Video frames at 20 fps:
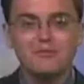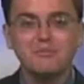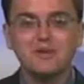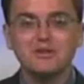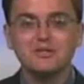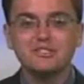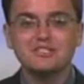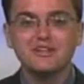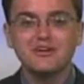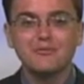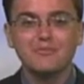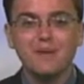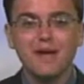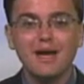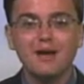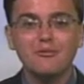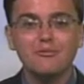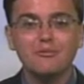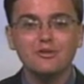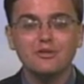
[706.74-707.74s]
Bell is here
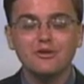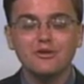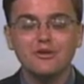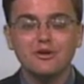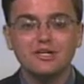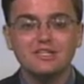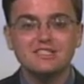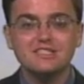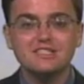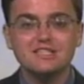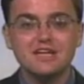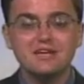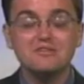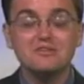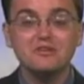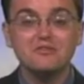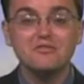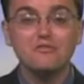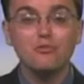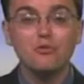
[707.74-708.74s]
back with your
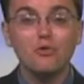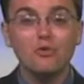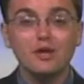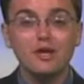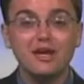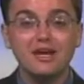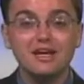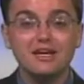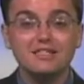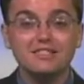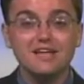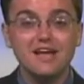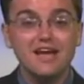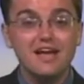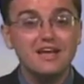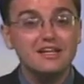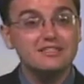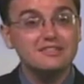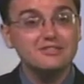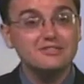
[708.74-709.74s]
extended forecast.
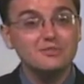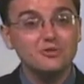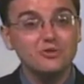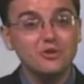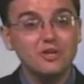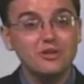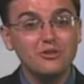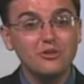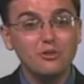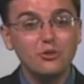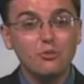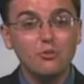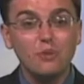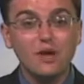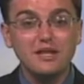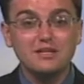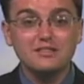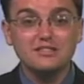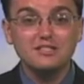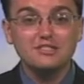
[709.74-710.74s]
It's looking a little
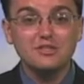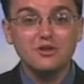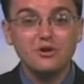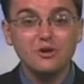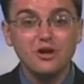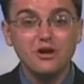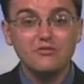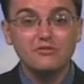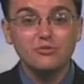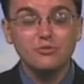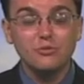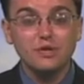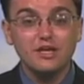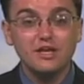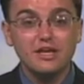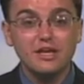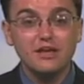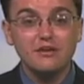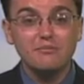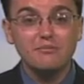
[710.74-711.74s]
wet to start off the
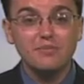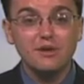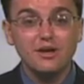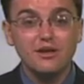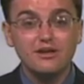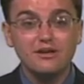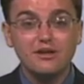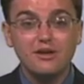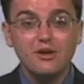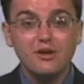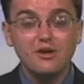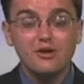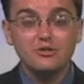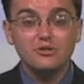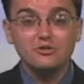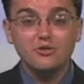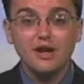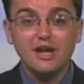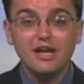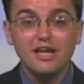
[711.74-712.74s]
weekend, but
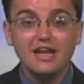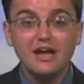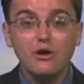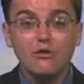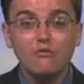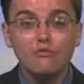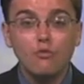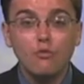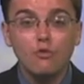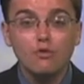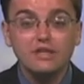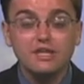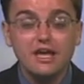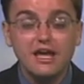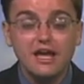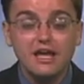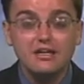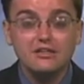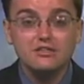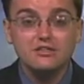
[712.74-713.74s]
drying it out for the
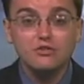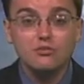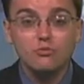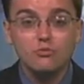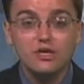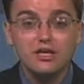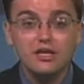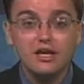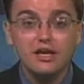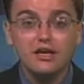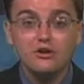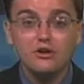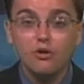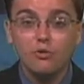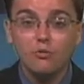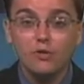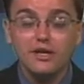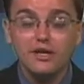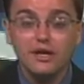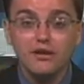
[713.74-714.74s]
end of the weekend. Our
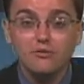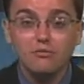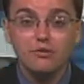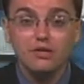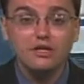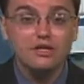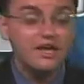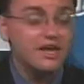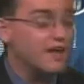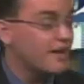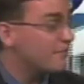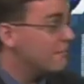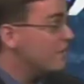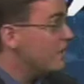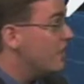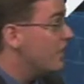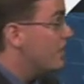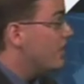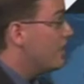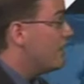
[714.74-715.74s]
weekend recap,
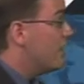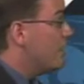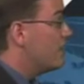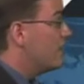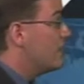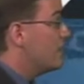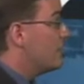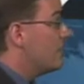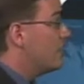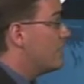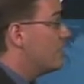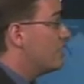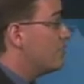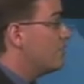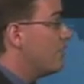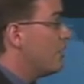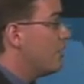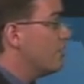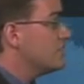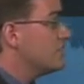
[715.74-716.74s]

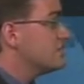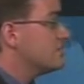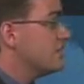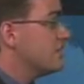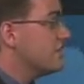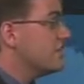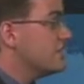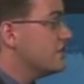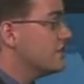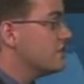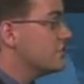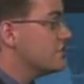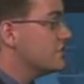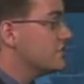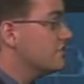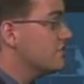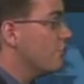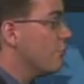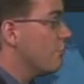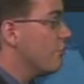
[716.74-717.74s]
partly sunny
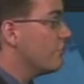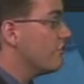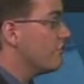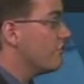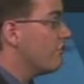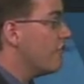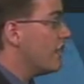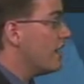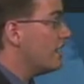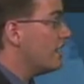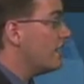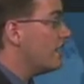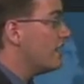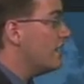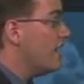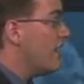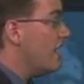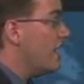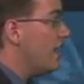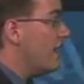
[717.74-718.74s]
conditions for
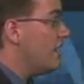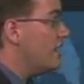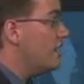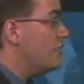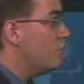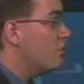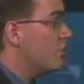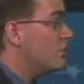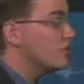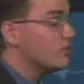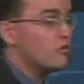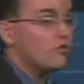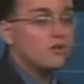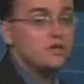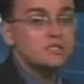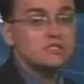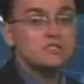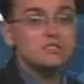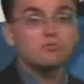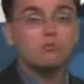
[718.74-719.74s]
Friday. 81
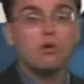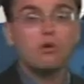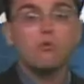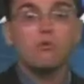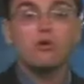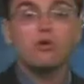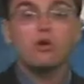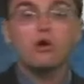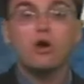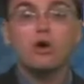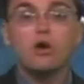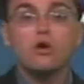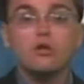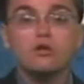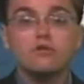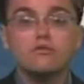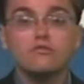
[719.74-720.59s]
degrees is what we're calling